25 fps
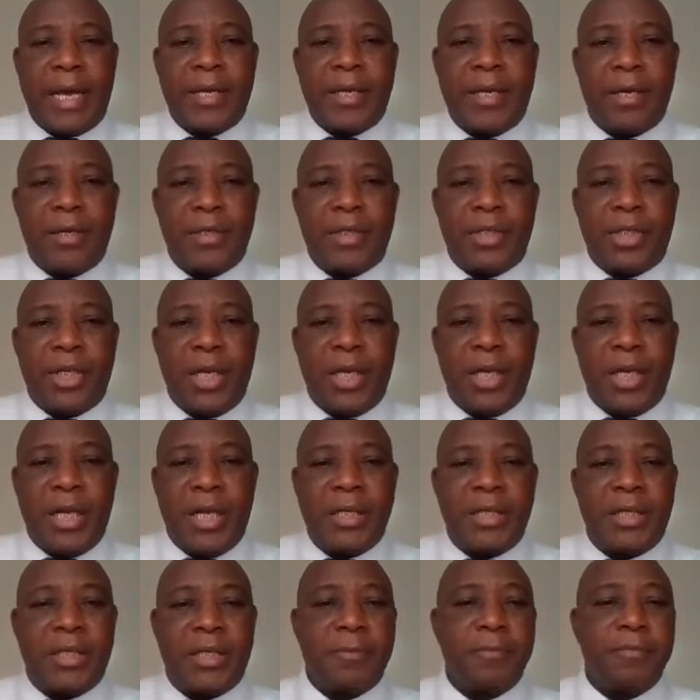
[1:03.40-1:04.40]
Kenyan
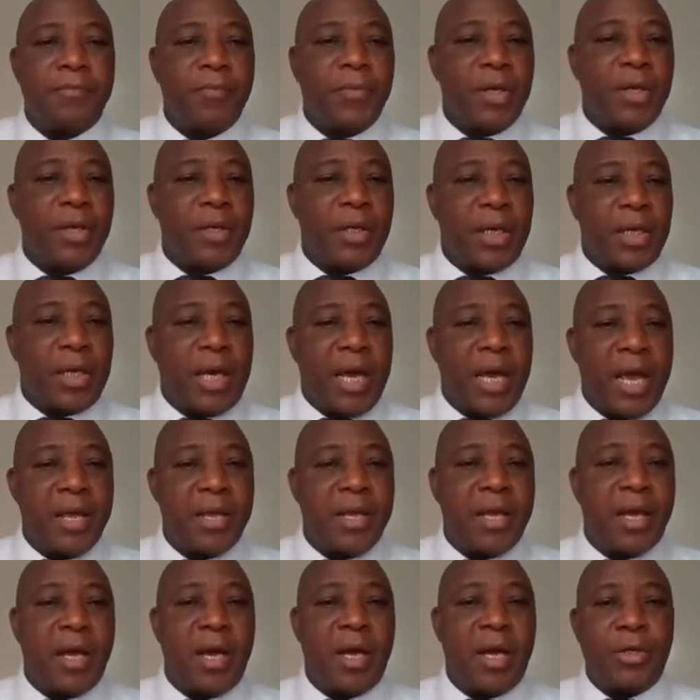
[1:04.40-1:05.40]
shillings. The
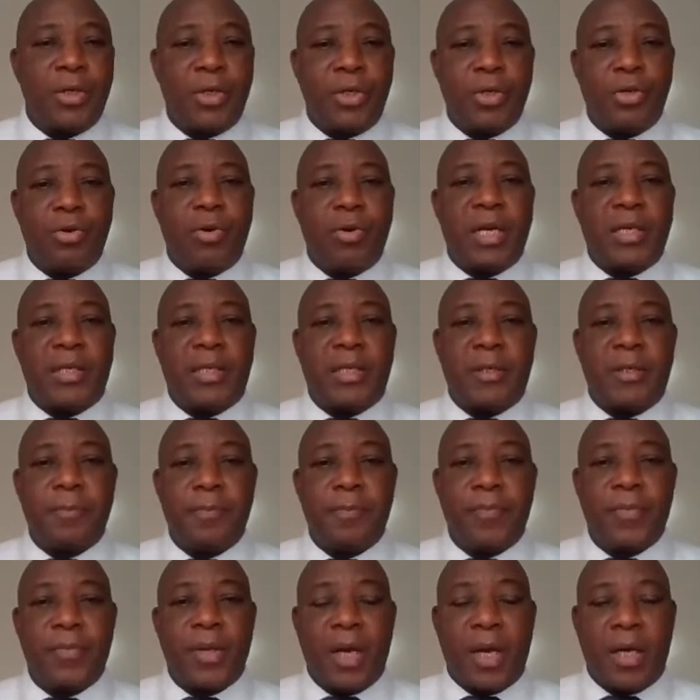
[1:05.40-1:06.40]
Kenya-US
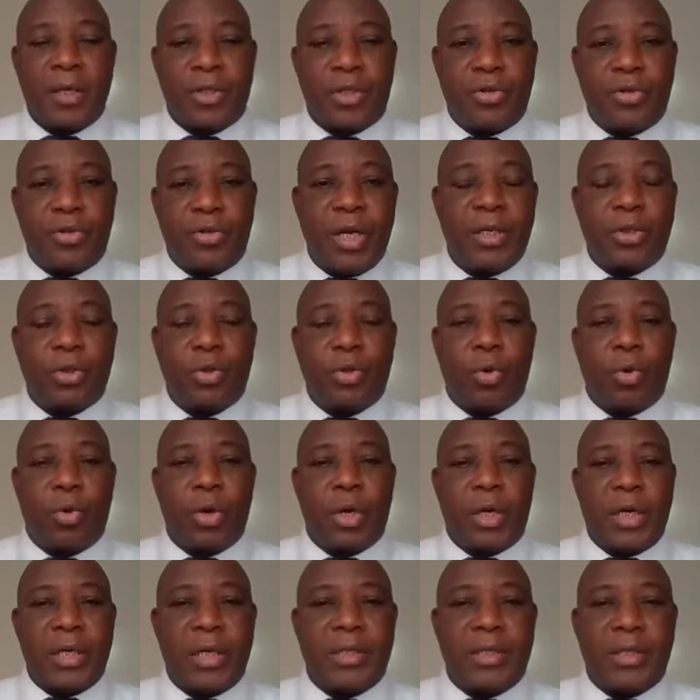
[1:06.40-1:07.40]
trade
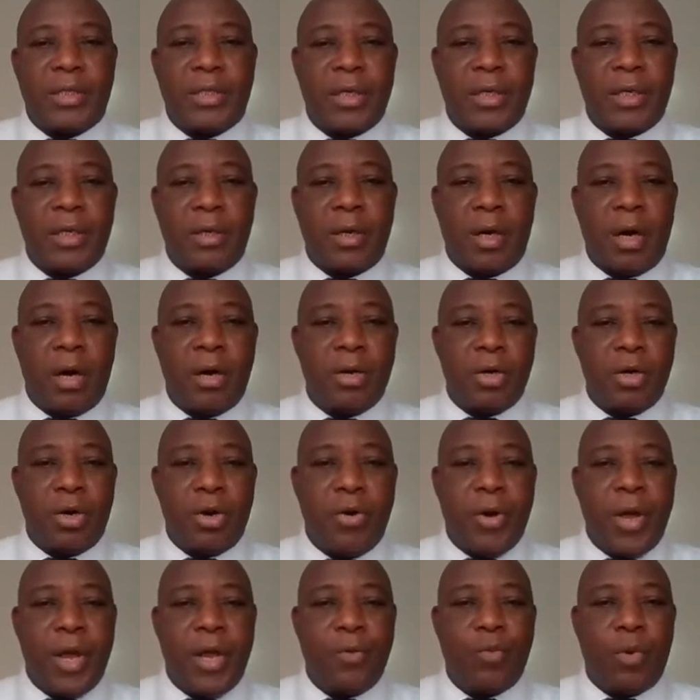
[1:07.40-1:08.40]
talk is still
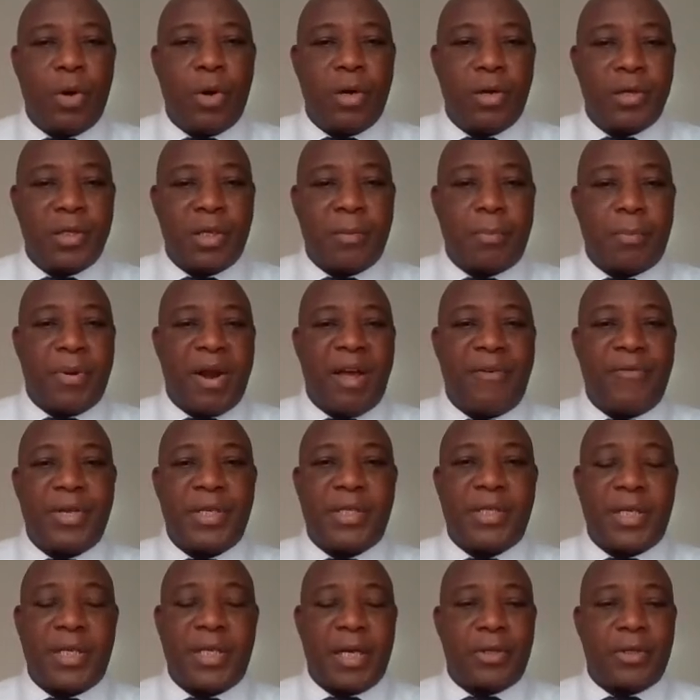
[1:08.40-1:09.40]
ongoing. What does the private
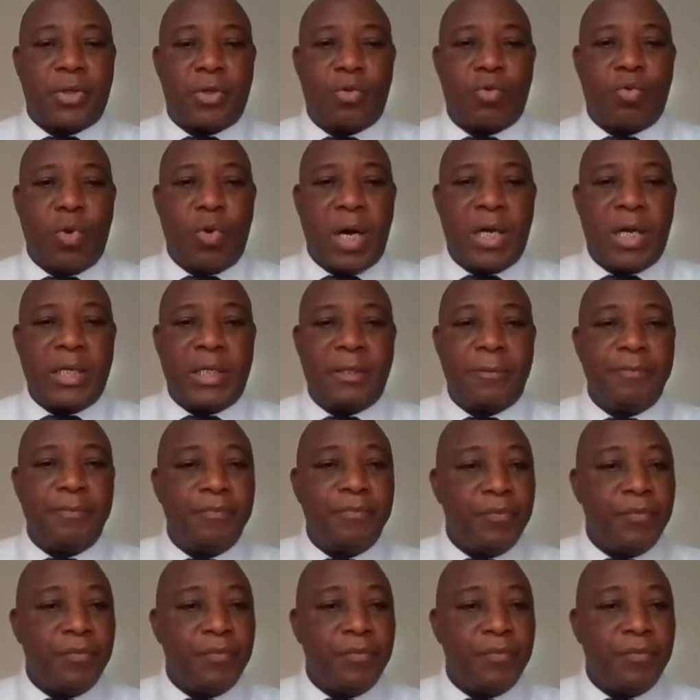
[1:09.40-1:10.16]
sector want?